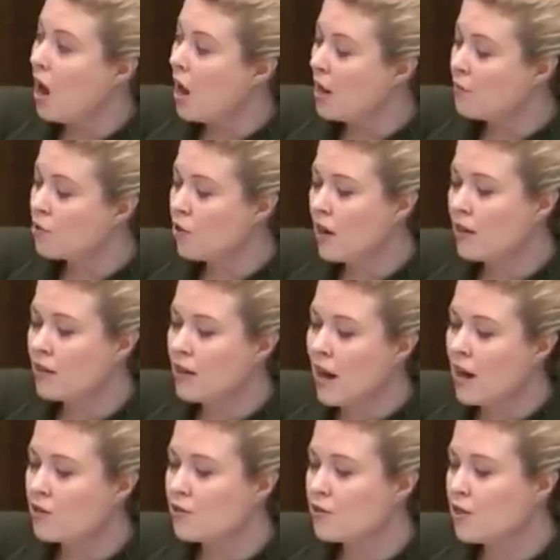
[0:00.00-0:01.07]
I am trying
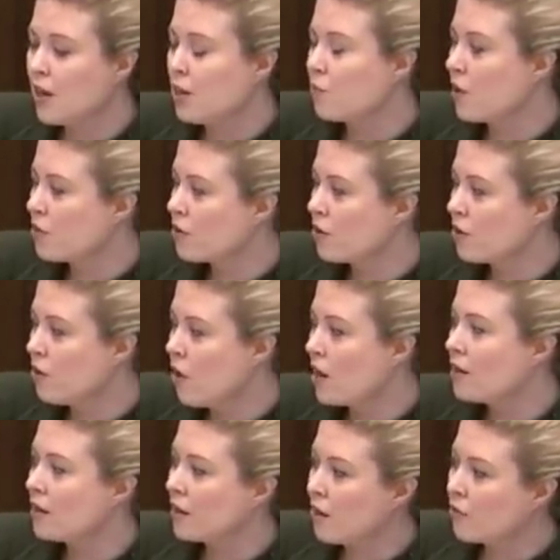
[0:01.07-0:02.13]
to ascertain whether or
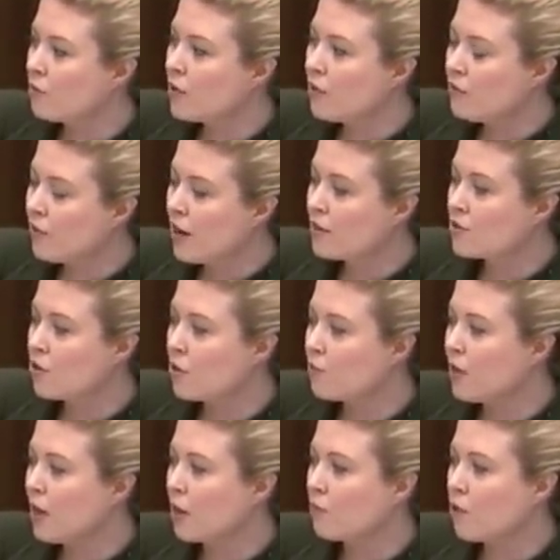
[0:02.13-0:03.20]
not government funds are
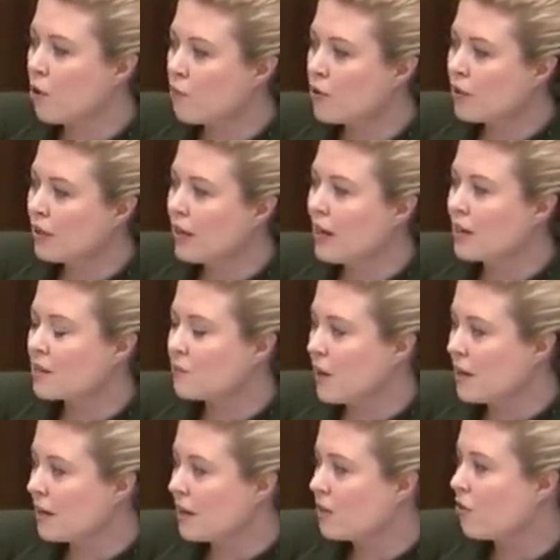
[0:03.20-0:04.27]
being appropriately
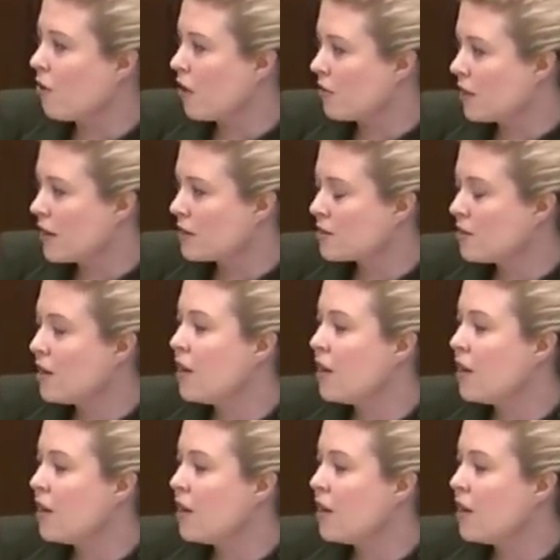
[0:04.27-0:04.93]
expended on this.